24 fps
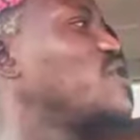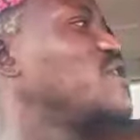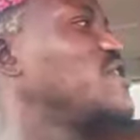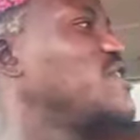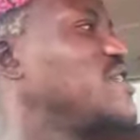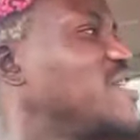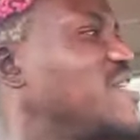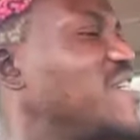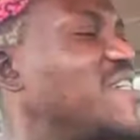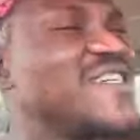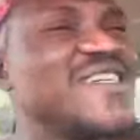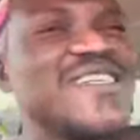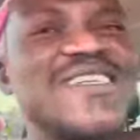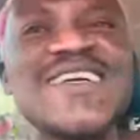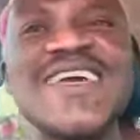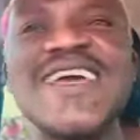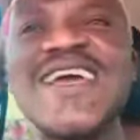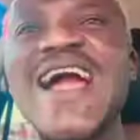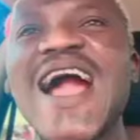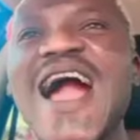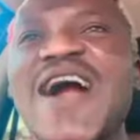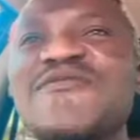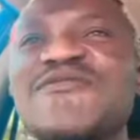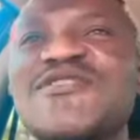Yee.
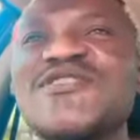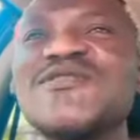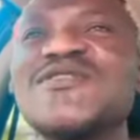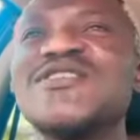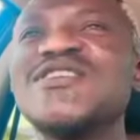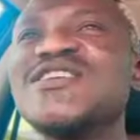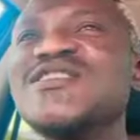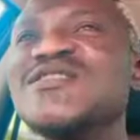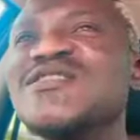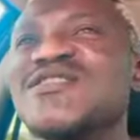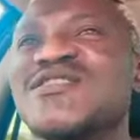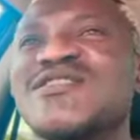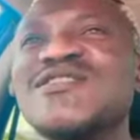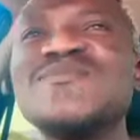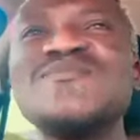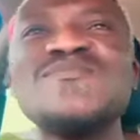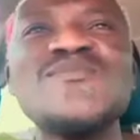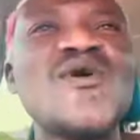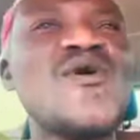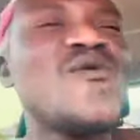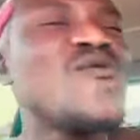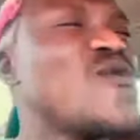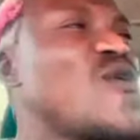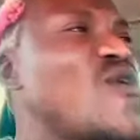Gavi,
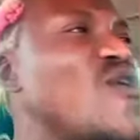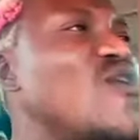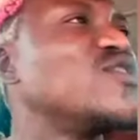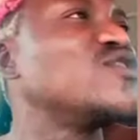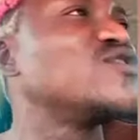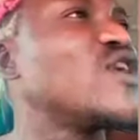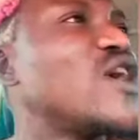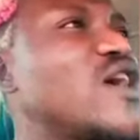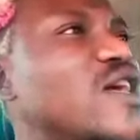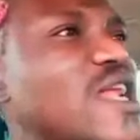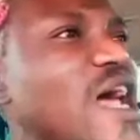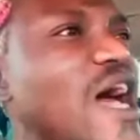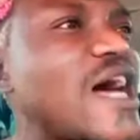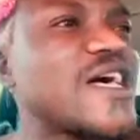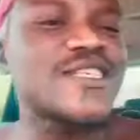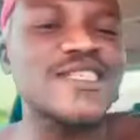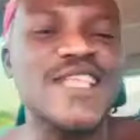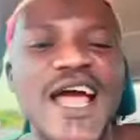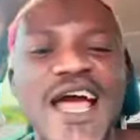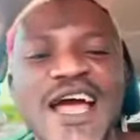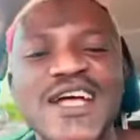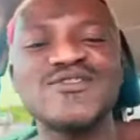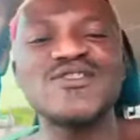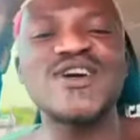mo wo. You know,
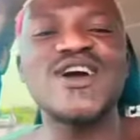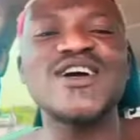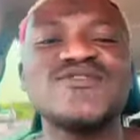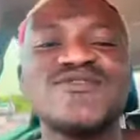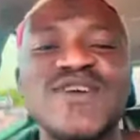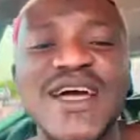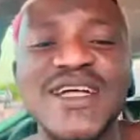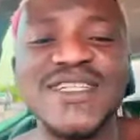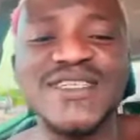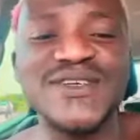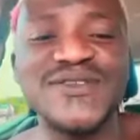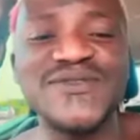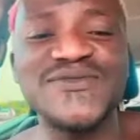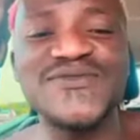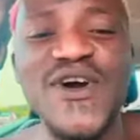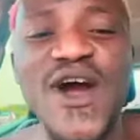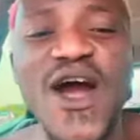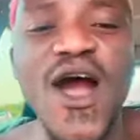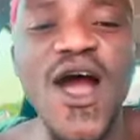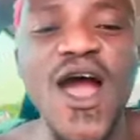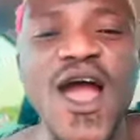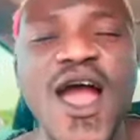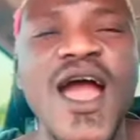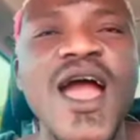understand?
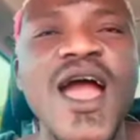2024.